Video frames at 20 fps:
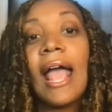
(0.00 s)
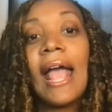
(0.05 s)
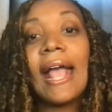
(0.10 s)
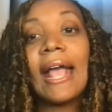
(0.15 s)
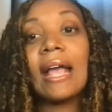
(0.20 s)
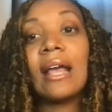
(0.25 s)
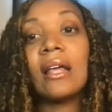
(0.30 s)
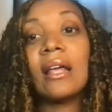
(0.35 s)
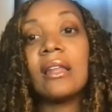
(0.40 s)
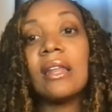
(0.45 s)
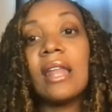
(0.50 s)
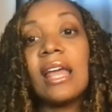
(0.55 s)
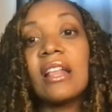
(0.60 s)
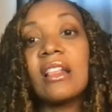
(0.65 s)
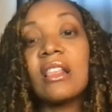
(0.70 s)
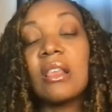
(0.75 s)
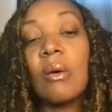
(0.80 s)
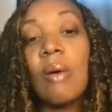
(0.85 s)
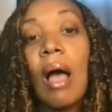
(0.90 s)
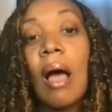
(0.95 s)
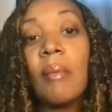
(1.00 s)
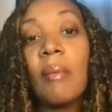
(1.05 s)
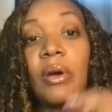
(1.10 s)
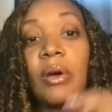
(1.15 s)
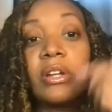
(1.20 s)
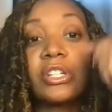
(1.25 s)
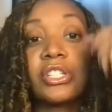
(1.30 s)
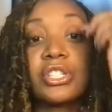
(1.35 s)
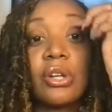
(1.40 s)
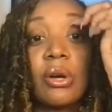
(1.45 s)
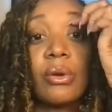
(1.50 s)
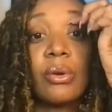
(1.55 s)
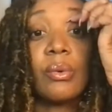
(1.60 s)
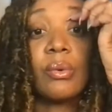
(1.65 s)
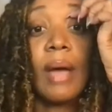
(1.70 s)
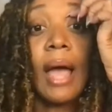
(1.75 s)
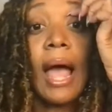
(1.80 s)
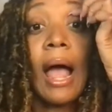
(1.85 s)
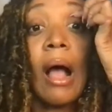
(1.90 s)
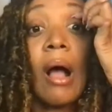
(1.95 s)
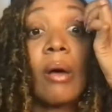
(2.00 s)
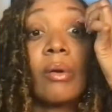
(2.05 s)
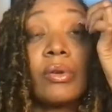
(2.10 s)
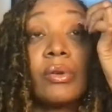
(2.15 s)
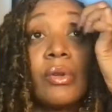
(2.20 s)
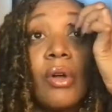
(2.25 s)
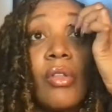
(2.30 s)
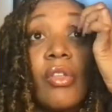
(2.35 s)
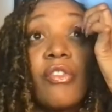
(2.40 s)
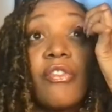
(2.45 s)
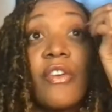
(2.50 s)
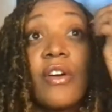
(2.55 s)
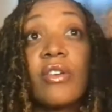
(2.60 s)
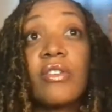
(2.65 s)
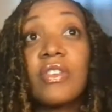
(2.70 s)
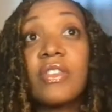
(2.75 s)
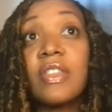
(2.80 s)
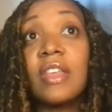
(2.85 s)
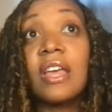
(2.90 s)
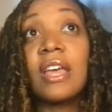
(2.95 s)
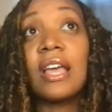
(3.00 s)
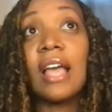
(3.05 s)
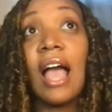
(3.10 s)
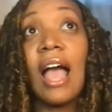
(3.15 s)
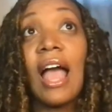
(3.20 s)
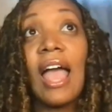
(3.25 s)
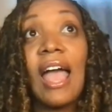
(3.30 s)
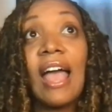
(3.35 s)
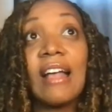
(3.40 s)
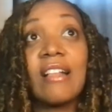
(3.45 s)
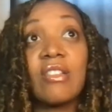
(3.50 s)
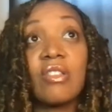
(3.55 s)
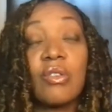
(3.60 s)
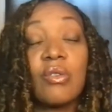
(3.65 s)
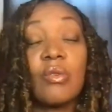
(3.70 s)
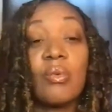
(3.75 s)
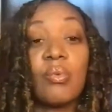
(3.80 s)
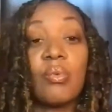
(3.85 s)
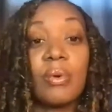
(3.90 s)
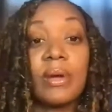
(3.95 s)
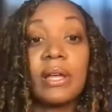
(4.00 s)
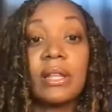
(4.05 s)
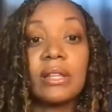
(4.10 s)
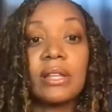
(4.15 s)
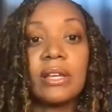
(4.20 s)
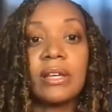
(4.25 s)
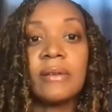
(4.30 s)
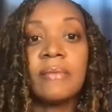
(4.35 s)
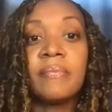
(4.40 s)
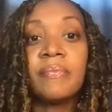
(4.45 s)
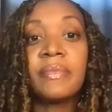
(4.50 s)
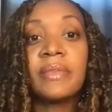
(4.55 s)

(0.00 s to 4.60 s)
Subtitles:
And so I'm going to show you how. The first thing I had to really,